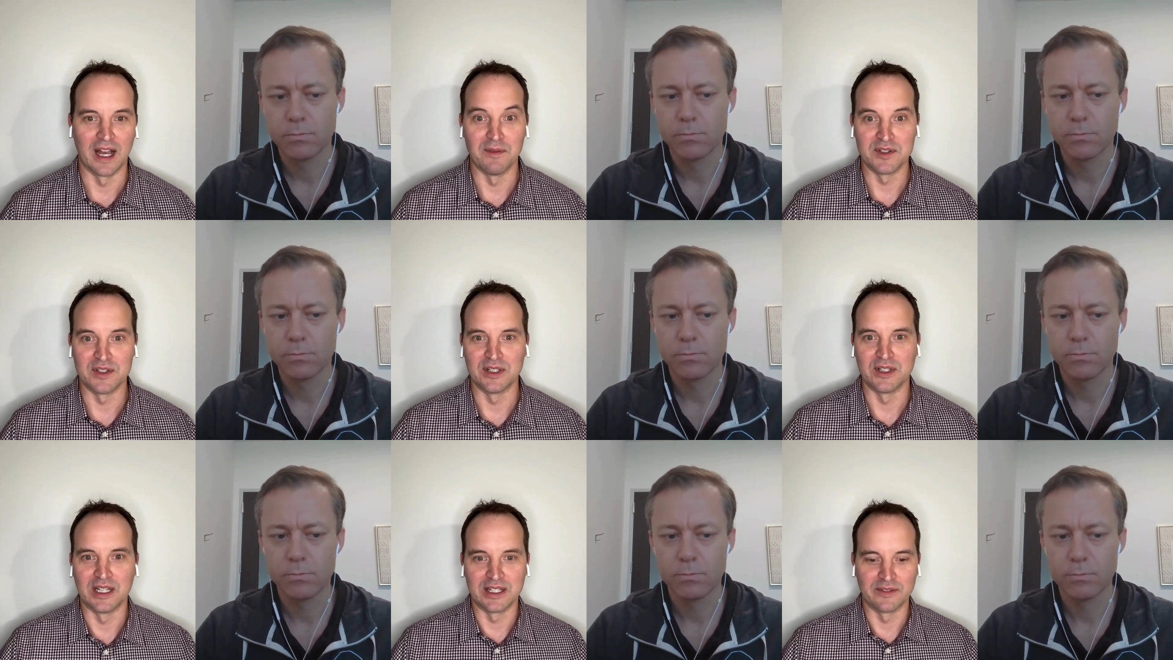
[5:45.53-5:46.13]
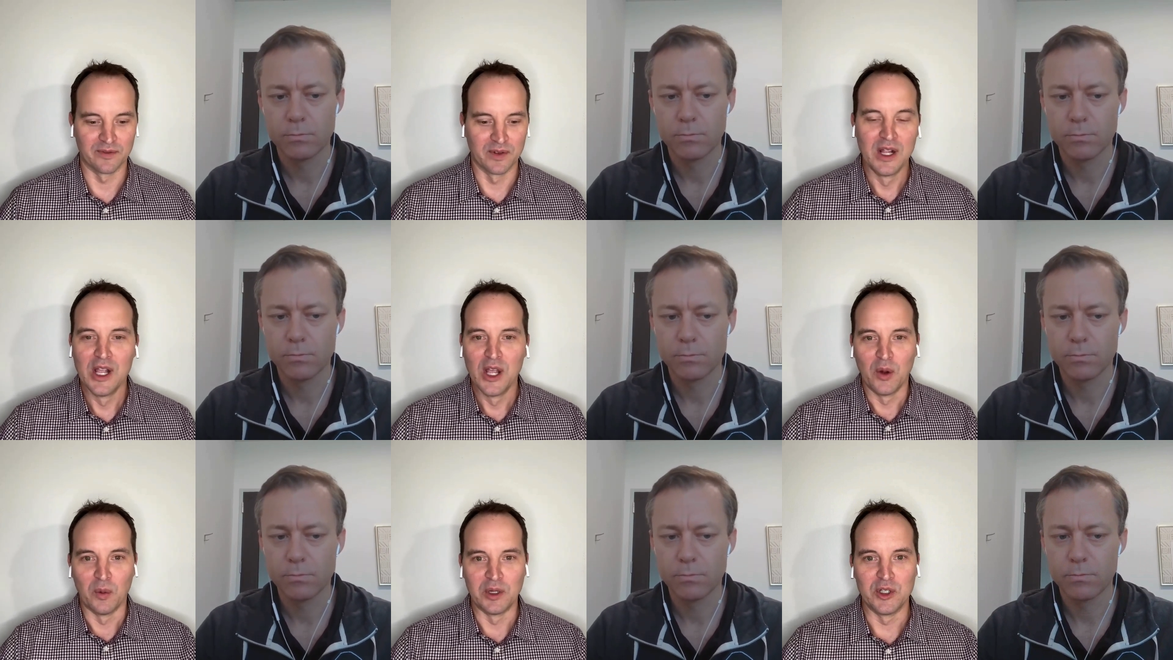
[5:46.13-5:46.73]
Speaker 1: obviously like if
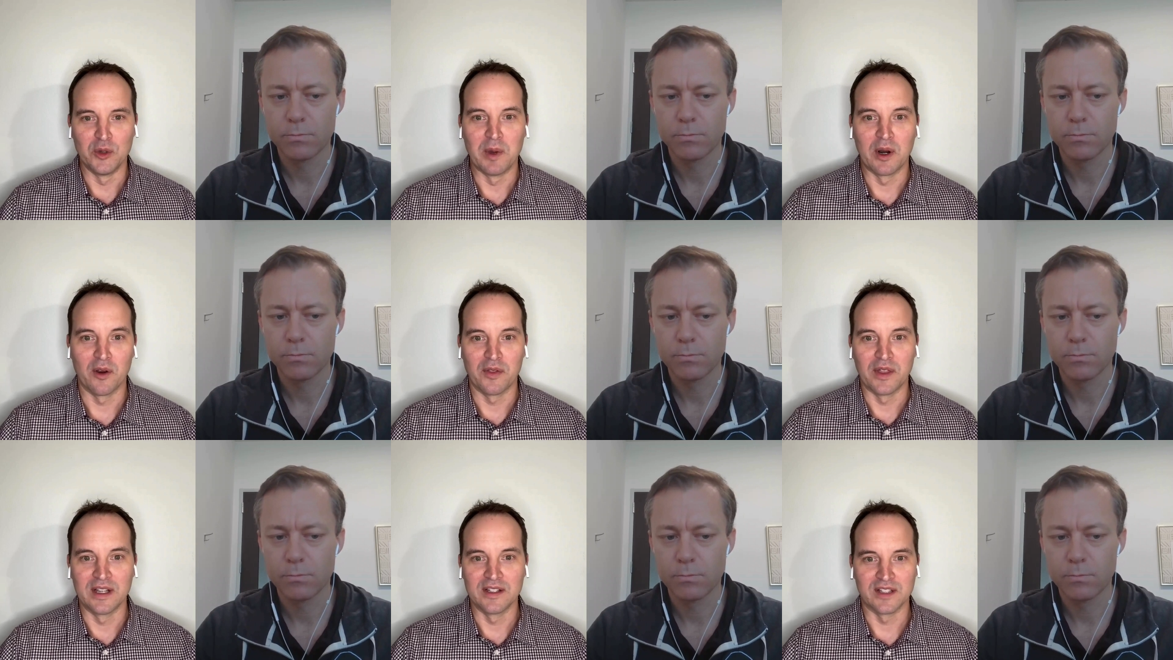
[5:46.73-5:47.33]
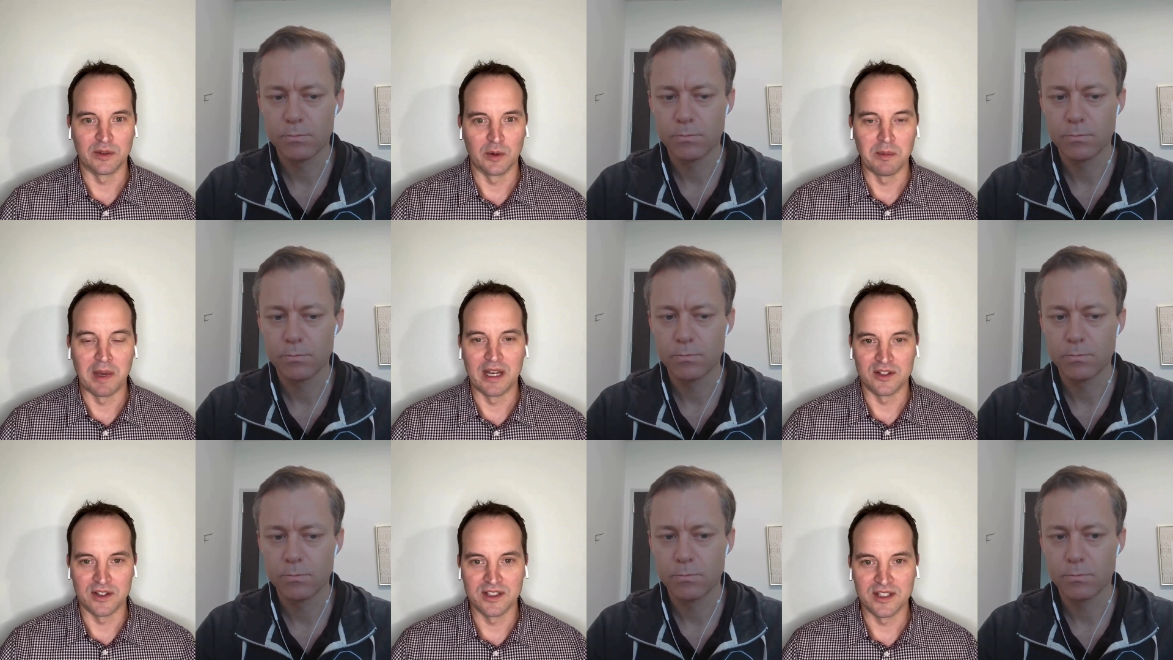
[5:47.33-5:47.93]
we do better things like we
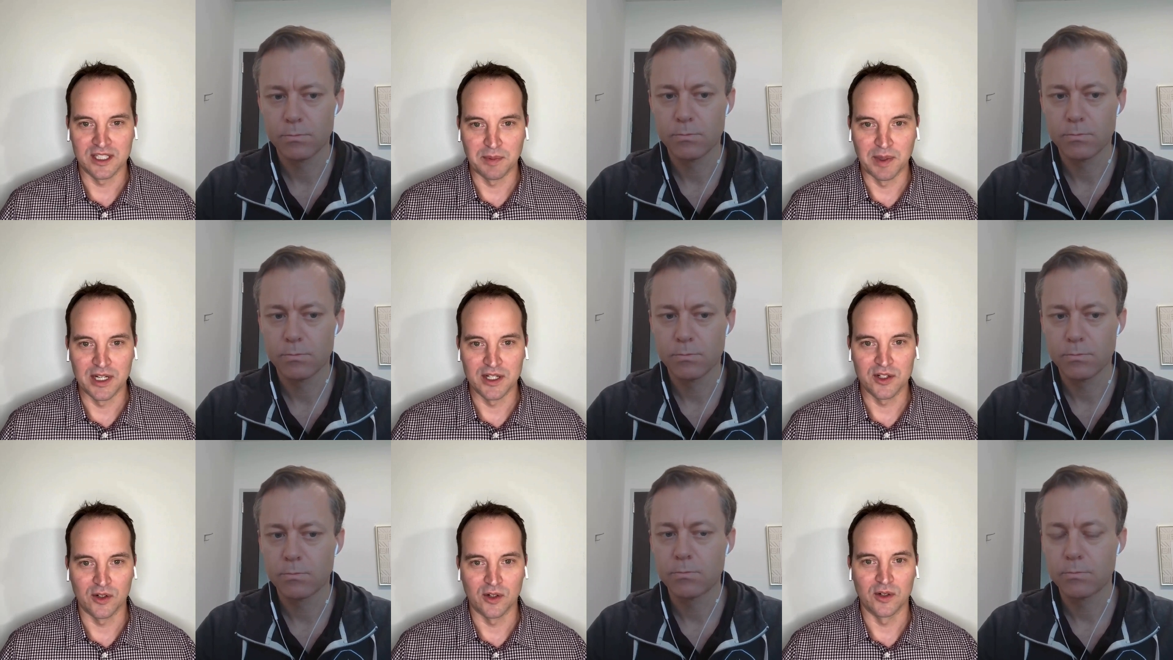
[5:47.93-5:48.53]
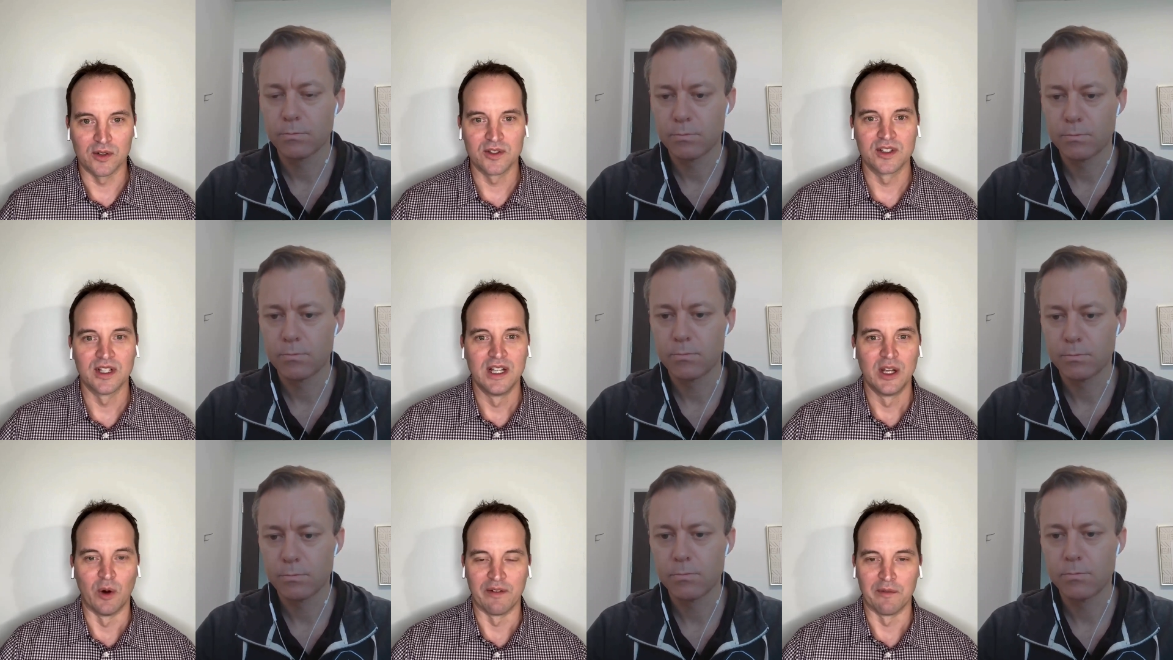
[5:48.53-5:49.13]
manage these expenditures,
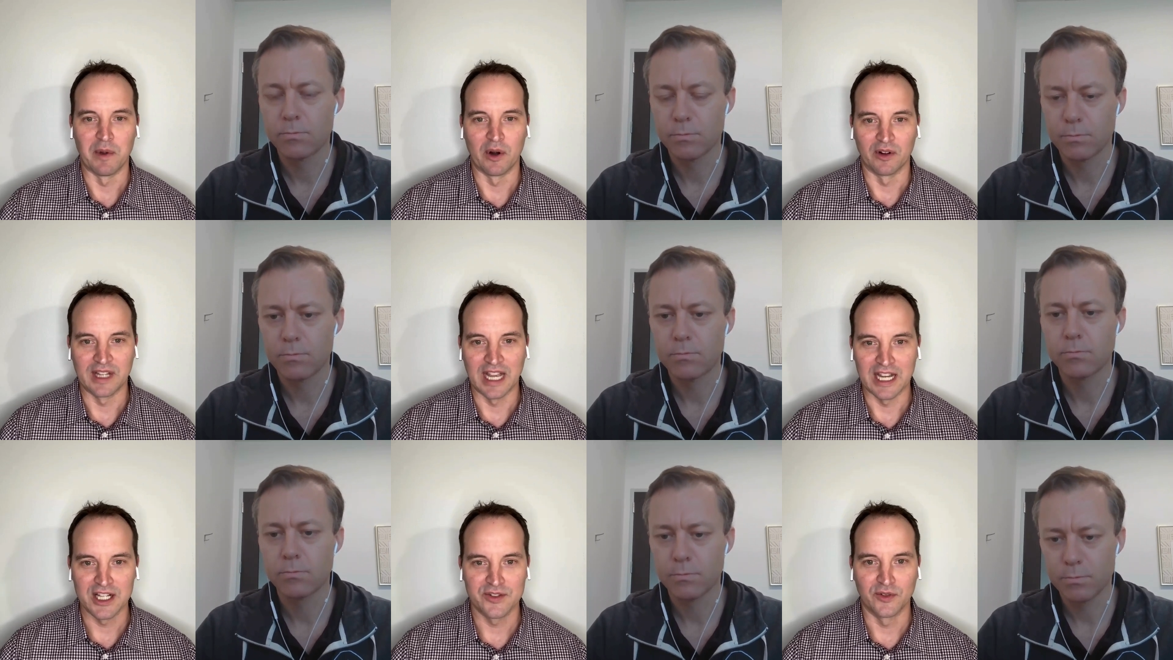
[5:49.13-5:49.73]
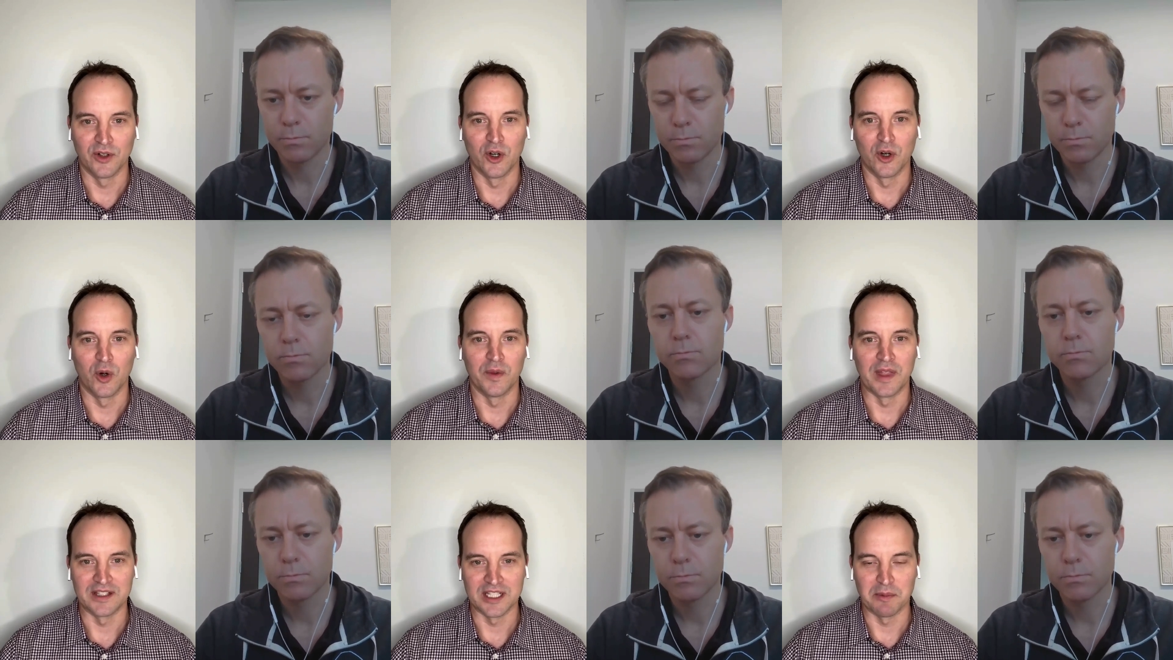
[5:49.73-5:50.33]
have better cash
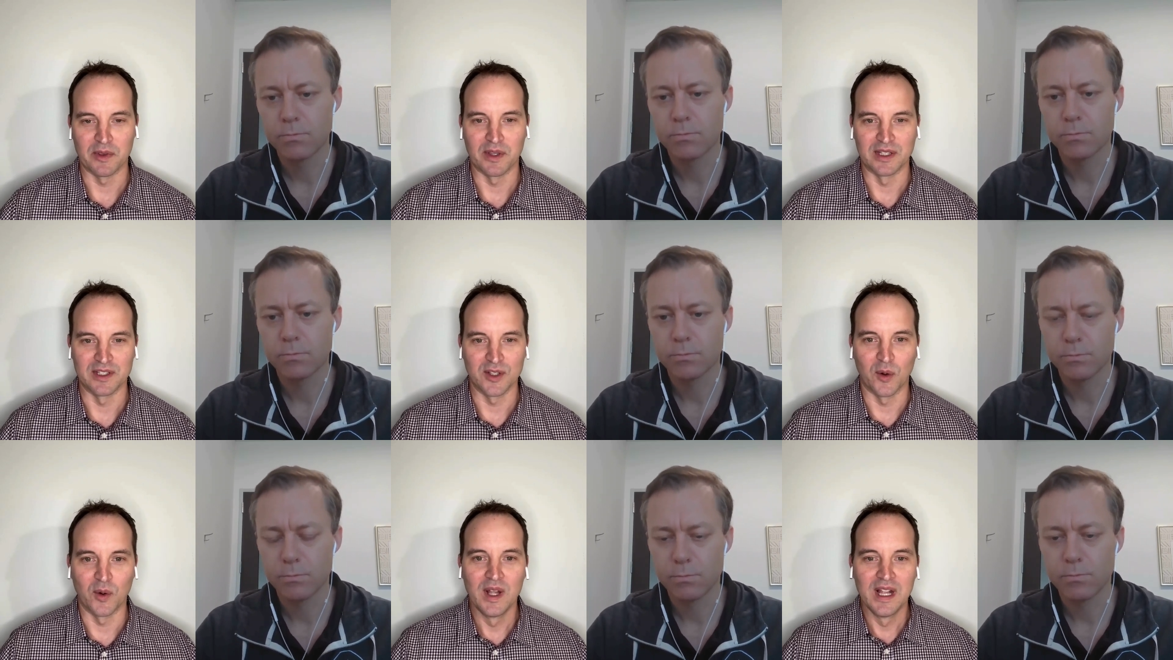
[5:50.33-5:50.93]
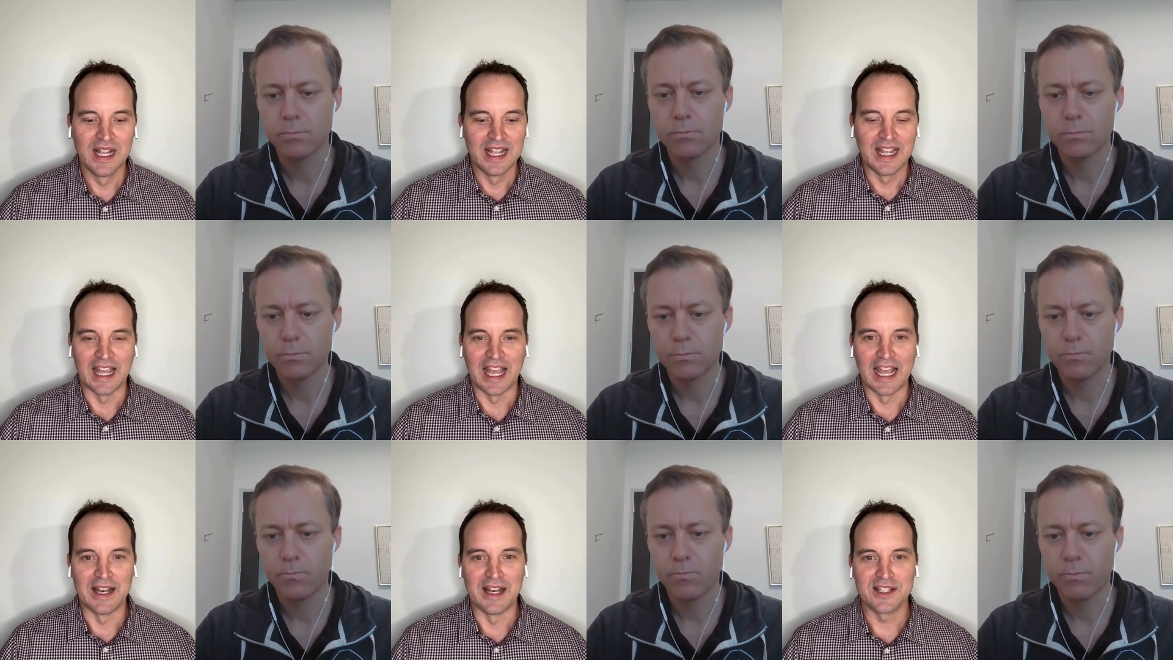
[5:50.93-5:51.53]
flow, that type of thing. So
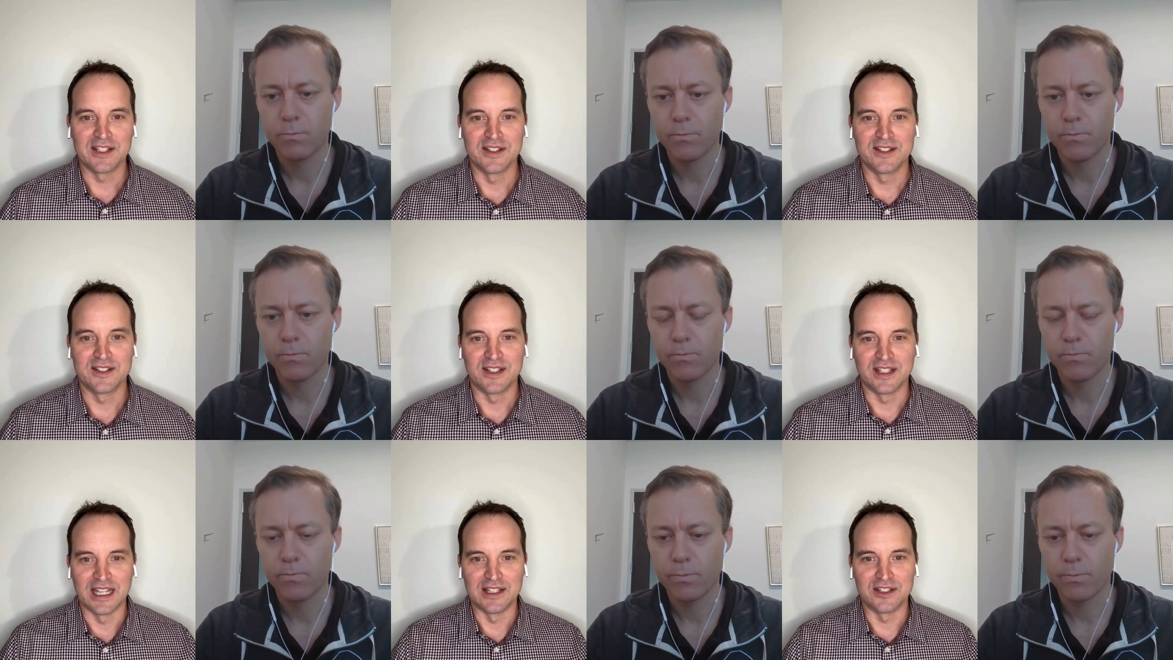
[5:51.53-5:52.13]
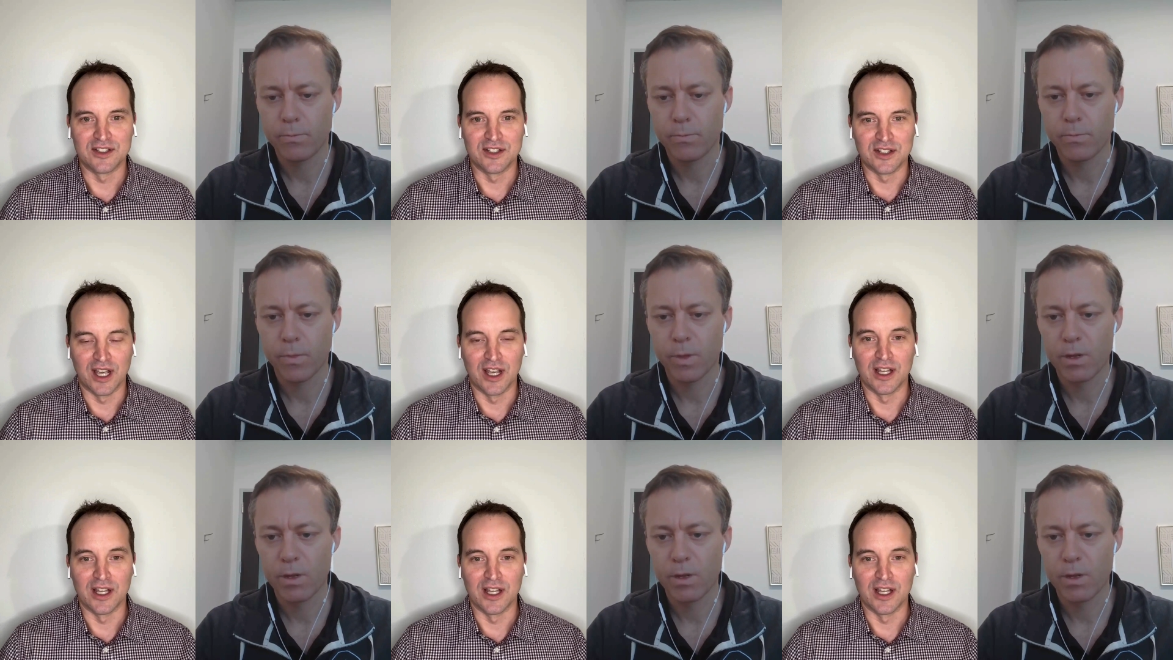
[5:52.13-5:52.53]
in essence, it's,